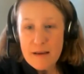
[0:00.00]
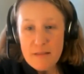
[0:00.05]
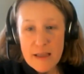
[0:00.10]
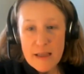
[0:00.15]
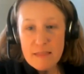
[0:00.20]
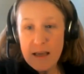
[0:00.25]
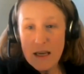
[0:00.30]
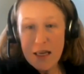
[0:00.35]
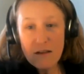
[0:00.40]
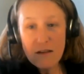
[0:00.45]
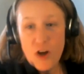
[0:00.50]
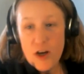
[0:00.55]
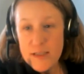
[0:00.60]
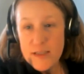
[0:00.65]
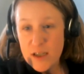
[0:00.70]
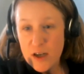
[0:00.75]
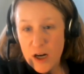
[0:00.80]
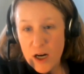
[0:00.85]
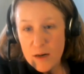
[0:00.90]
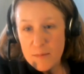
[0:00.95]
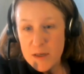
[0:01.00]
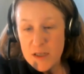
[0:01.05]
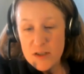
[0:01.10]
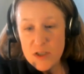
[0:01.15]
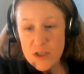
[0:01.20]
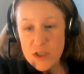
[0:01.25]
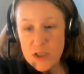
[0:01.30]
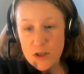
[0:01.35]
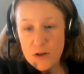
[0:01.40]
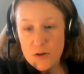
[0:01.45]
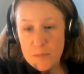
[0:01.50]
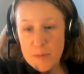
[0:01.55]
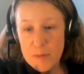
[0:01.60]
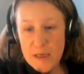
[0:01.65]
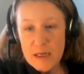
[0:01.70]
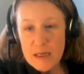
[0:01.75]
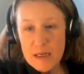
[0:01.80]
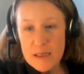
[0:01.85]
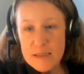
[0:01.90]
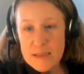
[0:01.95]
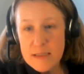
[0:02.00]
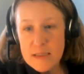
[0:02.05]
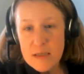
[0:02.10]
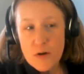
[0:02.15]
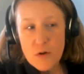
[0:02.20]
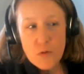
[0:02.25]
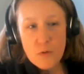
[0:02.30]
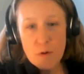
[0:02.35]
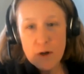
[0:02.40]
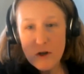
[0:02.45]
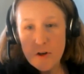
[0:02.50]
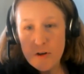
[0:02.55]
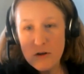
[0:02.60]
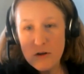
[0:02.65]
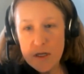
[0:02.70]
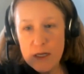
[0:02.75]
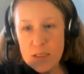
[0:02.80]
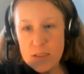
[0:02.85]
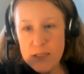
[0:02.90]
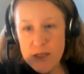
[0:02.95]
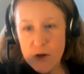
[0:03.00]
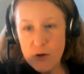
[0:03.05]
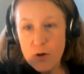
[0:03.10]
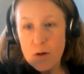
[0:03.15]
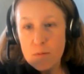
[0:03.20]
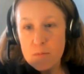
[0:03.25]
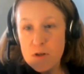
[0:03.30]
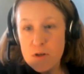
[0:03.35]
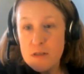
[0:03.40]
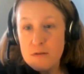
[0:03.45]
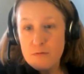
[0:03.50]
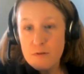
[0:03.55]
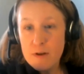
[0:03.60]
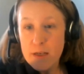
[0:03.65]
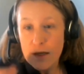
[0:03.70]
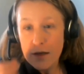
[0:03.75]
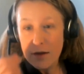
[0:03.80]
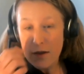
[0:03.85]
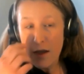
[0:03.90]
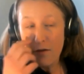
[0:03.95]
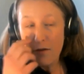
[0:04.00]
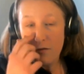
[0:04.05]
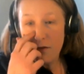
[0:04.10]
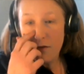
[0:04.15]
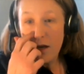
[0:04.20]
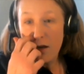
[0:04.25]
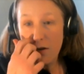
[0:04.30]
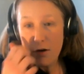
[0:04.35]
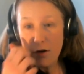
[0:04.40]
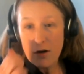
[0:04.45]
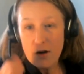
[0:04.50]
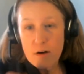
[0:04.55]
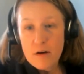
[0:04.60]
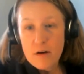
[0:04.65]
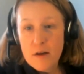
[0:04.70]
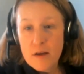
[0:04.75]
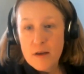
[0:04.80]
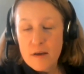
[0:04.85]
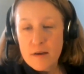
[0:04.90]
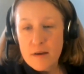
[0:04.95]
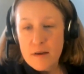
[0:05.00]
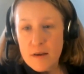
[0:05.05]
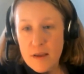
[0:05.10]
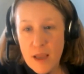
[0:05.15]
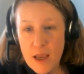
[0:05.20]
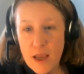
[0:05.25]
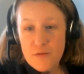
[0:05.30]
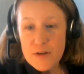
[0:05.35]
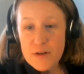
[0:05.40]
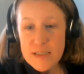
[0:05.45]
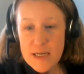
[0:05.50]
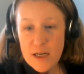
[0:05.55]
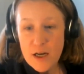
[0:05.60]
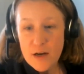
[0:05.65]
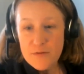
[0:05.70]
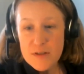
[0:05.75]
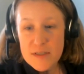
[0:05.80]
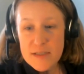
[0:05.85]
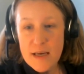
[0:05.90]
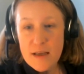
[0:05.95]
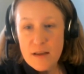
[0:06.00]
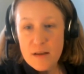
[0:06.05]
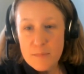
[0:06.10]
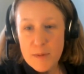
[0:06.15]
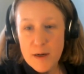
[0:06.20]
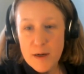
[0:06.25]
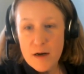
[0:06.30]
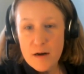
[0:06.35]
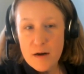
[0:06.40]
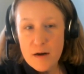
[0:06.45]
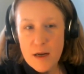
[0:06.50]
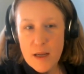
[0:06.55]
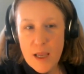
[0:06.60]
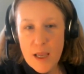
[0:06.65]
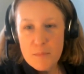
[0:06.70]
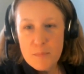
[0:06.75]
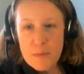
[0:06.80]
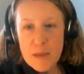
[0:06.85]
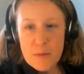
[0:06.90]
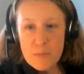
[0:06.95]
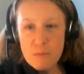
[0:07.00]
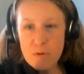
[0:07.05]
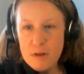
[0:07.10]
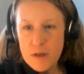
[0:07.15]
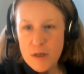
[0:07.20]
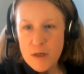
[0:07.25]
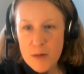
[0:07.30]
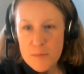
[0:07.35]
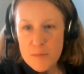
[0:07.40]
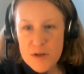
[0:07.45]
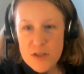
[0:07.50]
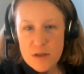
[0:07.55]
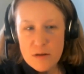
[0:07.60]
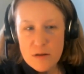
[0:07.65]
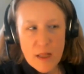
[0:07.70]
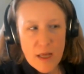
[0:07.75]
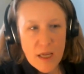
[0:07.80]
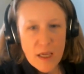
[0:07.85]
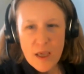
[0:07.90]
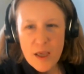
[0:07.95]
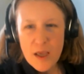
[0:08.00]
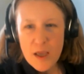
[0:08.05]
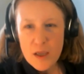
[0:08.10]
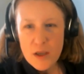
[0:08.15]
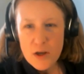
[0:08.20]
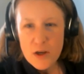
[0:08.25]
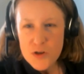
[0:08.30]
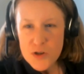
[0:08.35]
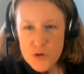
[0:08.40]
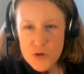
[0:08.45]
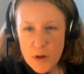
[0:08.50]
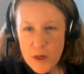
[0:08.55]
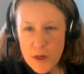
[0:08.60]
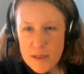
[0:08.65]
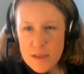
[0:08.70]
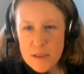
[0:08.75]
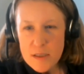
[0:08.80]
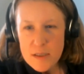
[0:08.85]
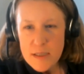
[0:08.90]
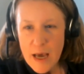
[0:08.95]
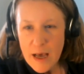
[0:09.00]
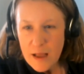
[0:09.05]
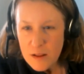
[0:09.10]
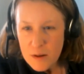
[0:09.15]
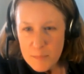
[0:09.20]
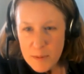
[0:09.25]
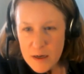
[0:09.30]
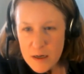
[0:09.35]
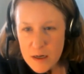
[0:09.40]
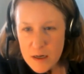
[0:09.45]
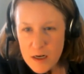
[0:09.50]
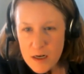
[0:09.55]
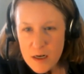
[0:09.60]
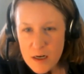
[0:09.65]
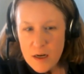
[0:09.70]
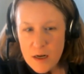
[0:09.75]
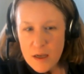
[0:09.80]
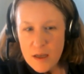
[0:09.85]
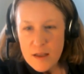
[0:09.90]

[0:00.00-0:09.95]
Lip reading: like they get lots of comments too, because one girl gets cucumbers and vinegar every day off the salad bar, and people in the comments are like, your school has a salad bar?